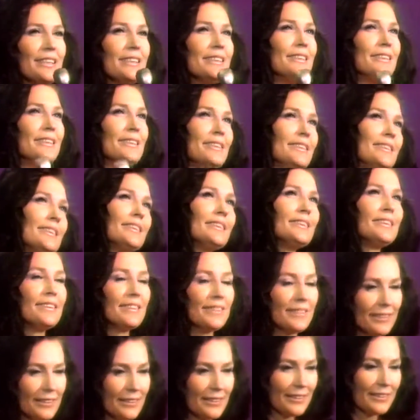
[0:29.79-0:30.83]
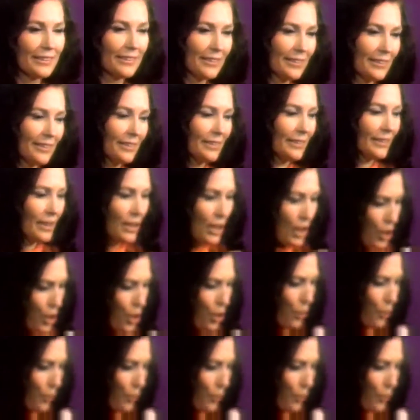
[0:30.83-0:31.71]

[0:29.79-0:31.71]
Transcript: Oh, yeah, I wanted to be just like Patsy, but